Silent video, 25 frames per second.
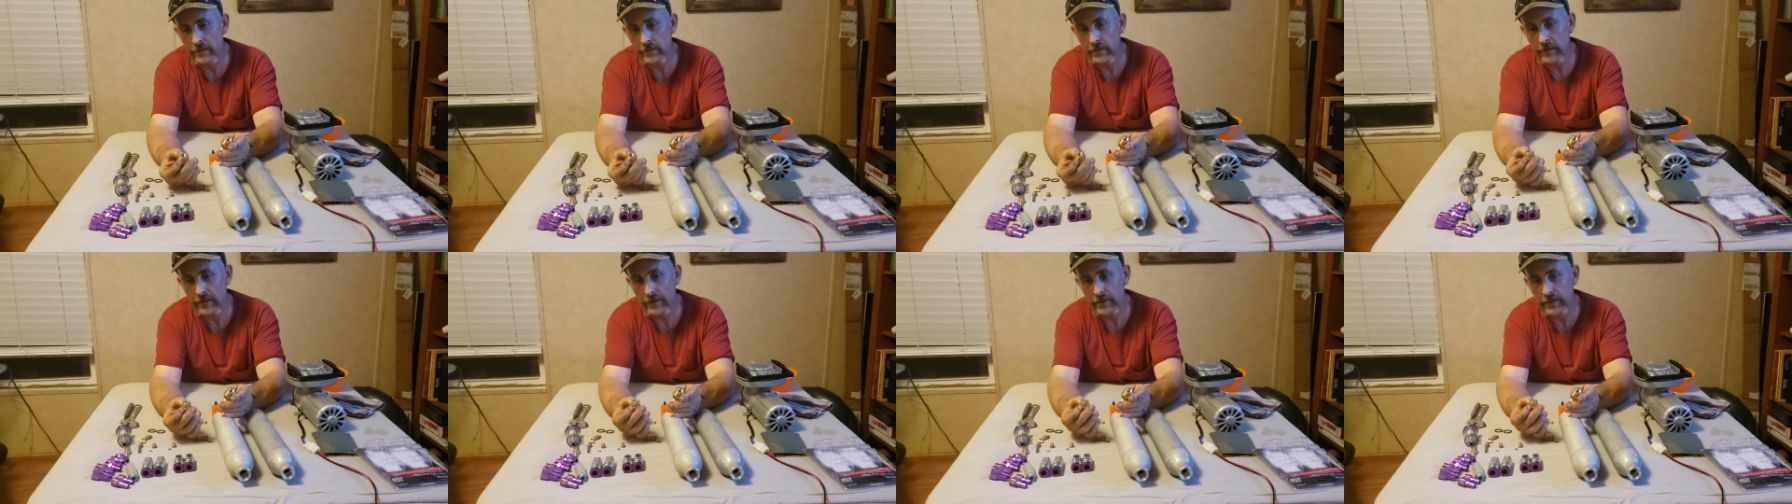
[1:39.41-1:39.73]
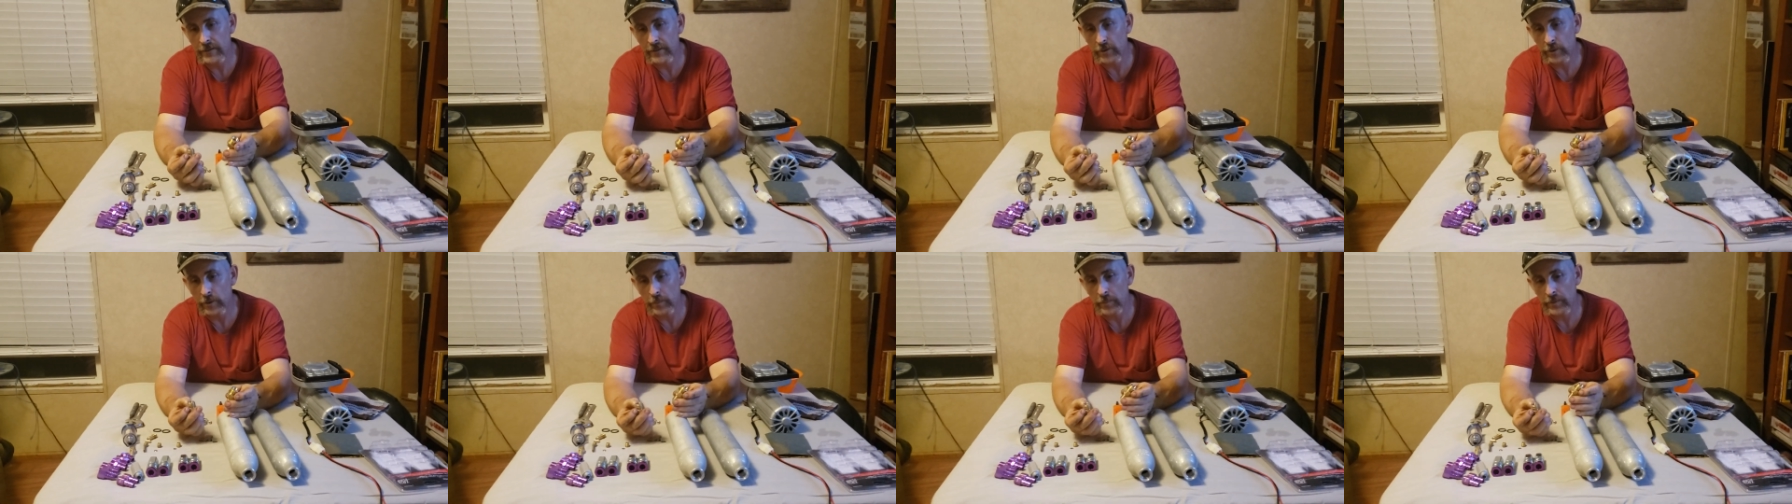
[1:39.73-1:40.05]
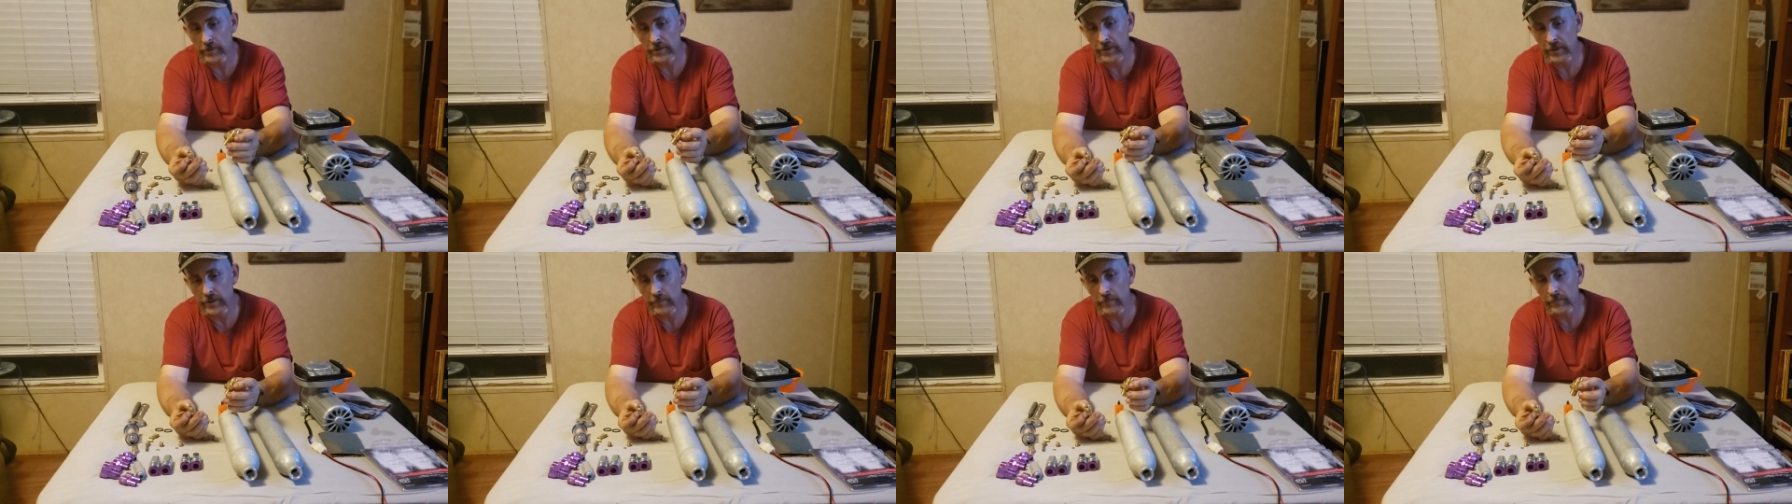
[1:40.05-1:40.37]
and then
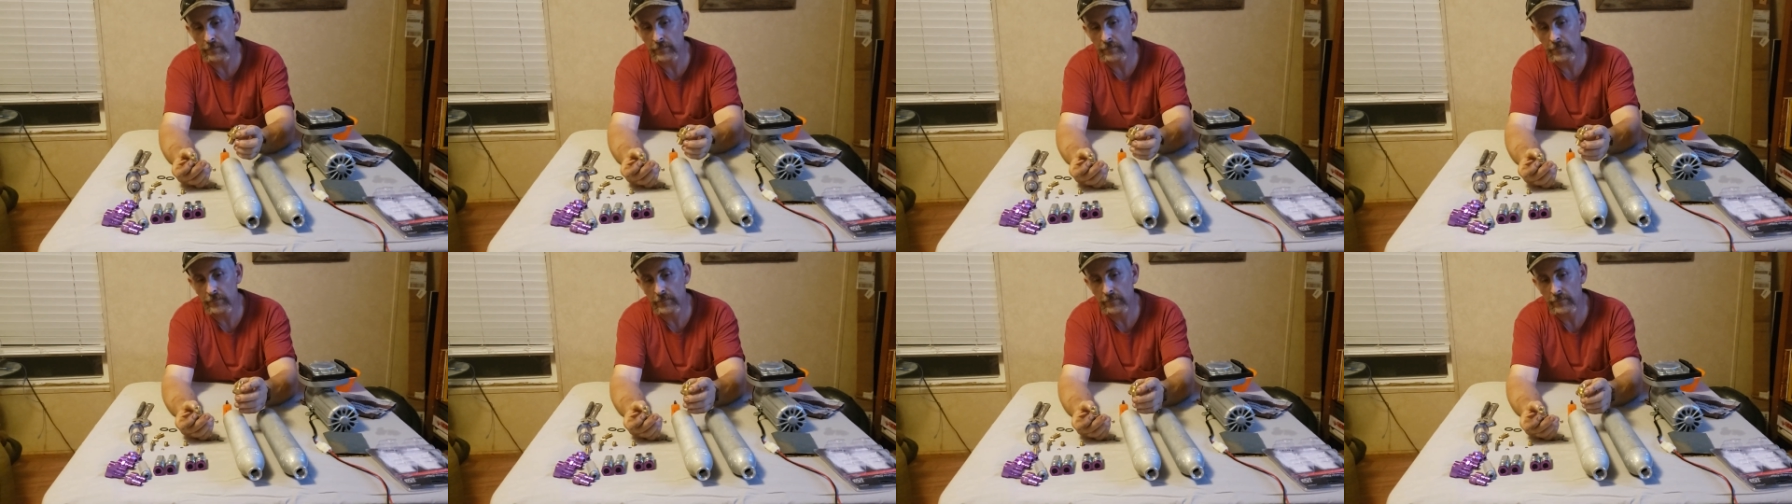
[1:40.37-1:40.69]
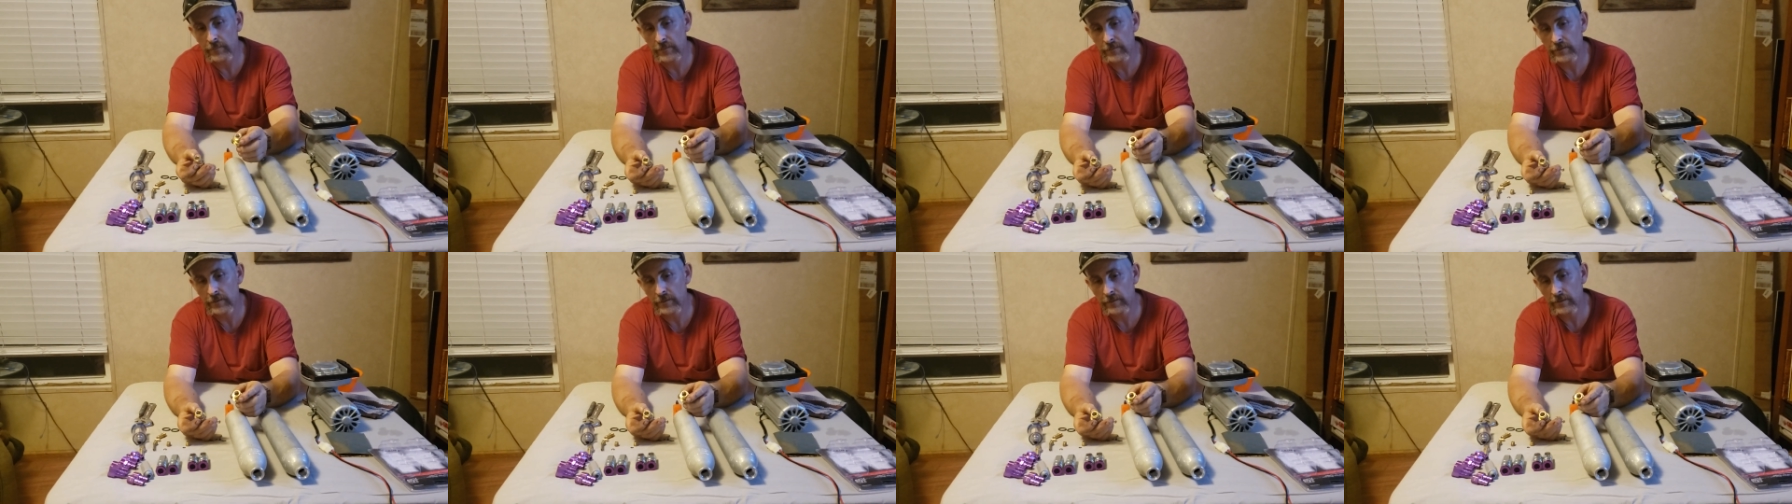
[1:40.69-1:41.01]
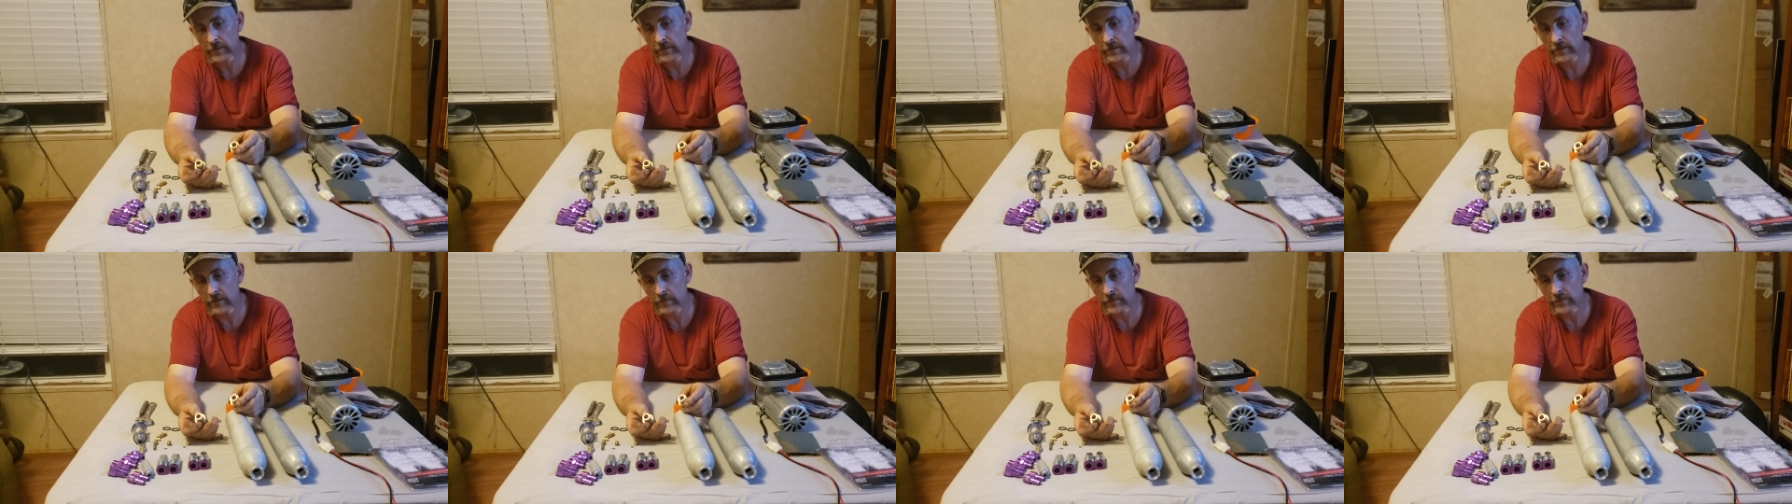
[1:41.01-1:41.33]
opened up
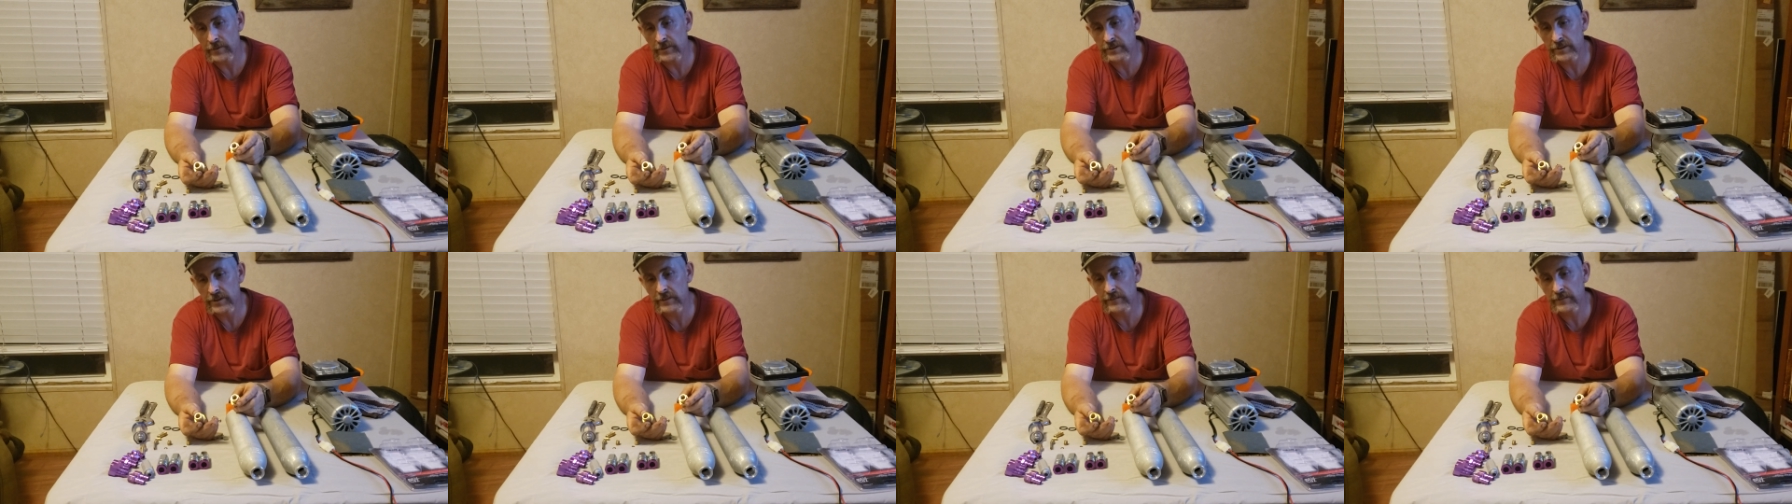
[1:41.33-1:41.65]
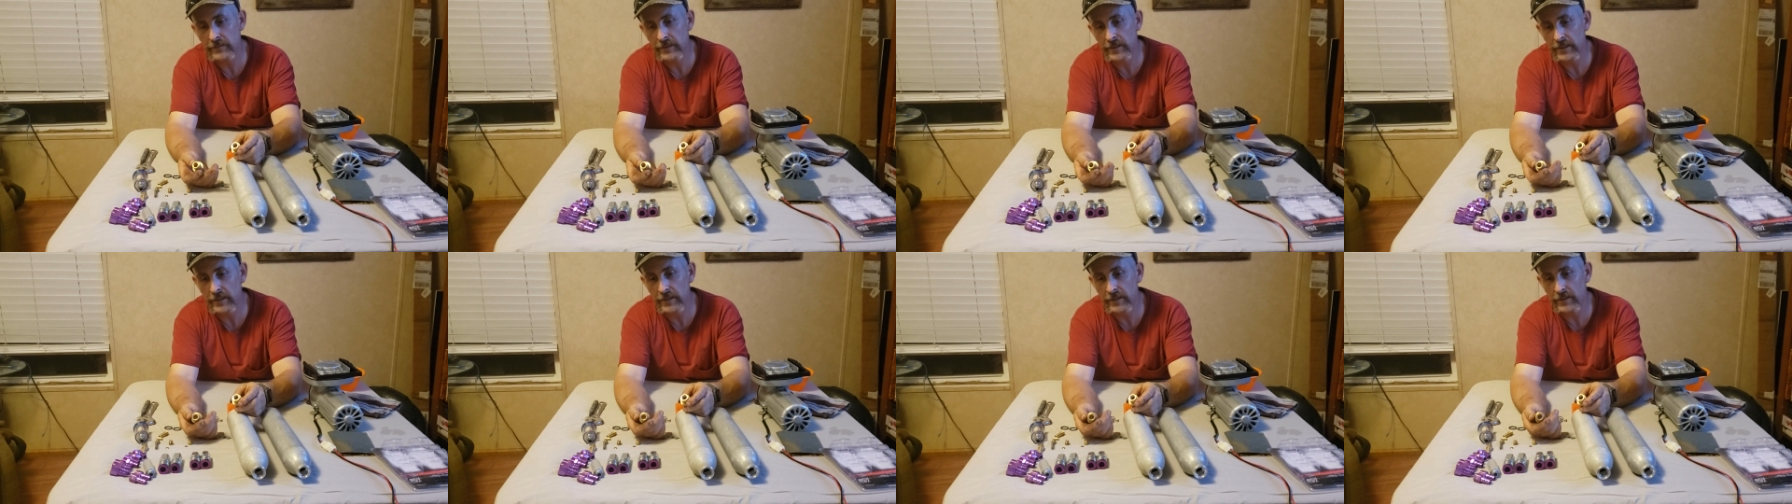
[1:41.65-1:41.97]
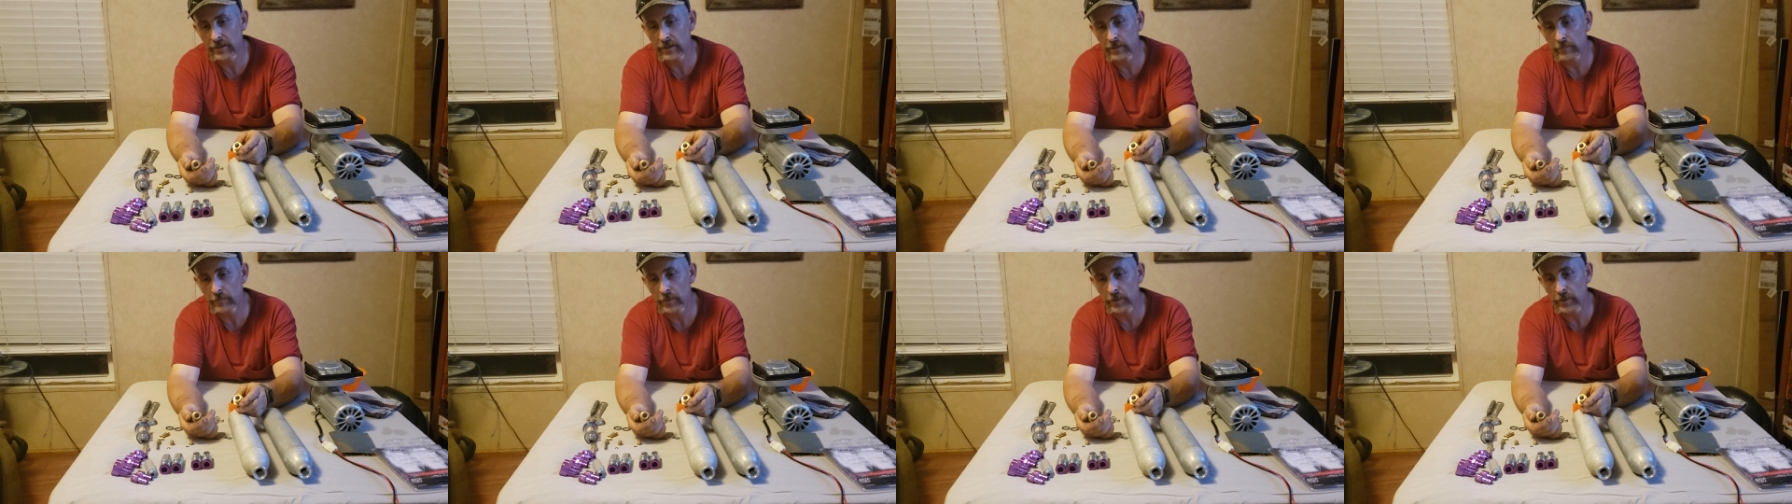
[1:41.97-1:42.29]
the receiving end
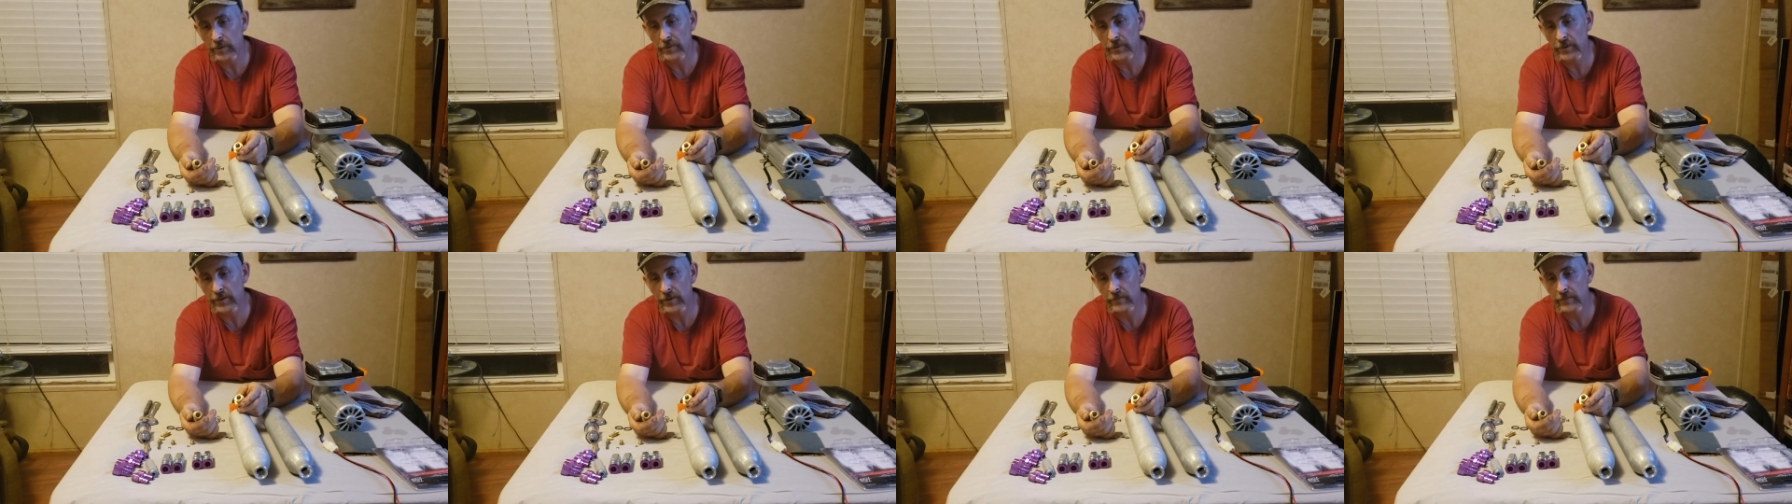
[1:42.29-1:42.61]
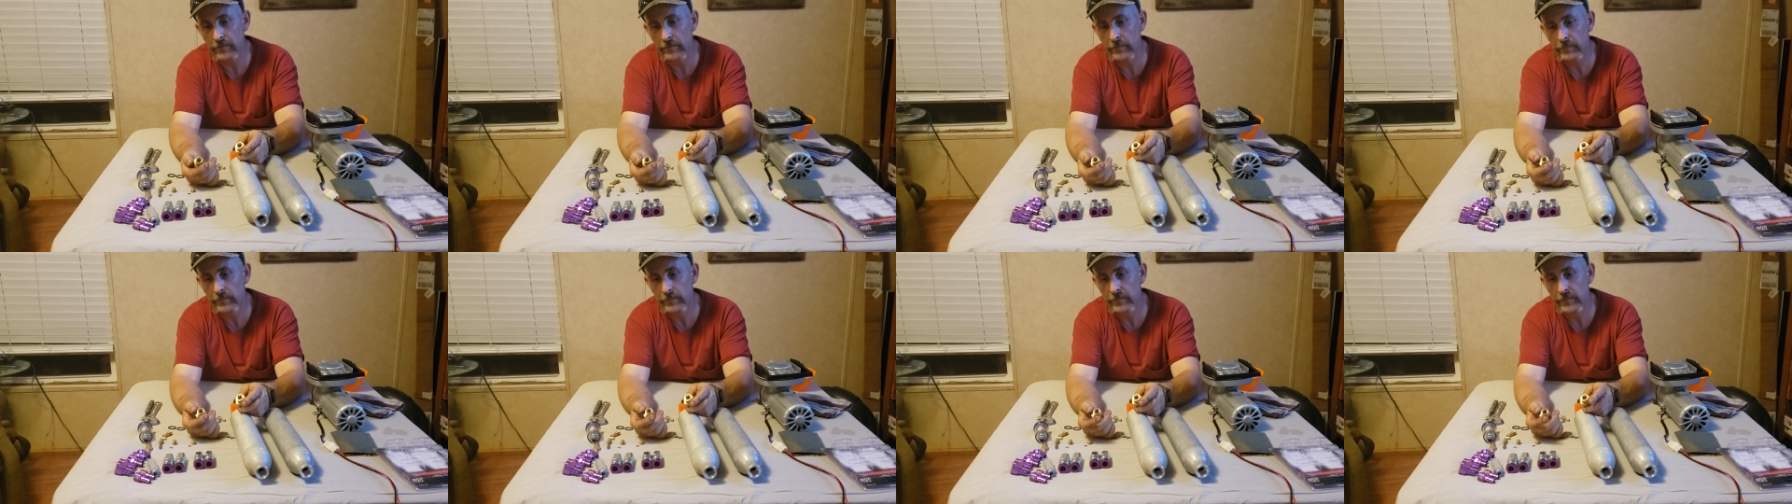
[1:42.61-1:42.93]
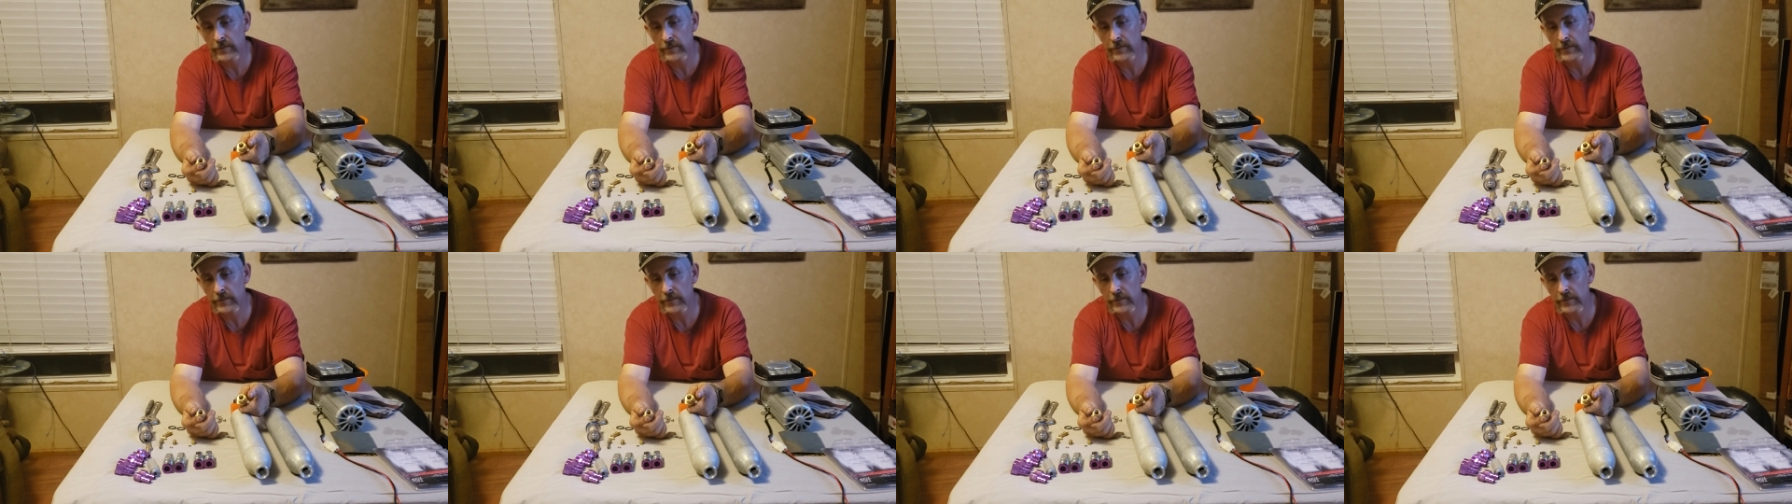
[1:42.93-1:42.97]
on both of them